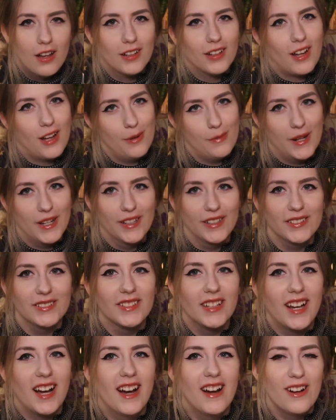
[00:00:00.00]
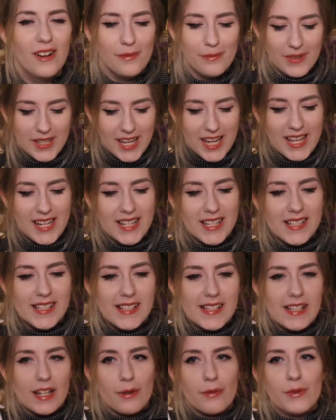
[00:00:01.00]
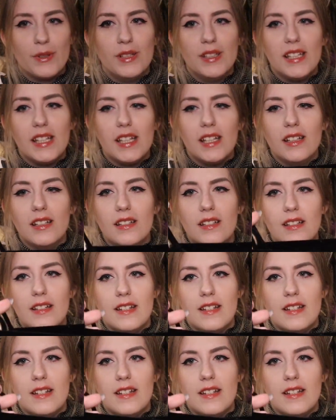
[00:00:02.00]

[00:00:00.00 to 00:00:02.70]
Come on. It is definitely